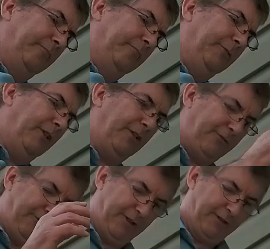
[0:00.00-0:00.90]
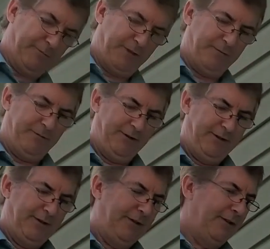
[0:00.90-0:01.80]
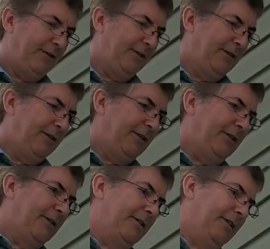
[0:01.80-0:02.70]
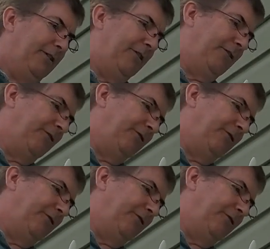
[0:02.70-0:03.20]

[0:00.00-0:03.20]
No, this is a regular bulb. That sensor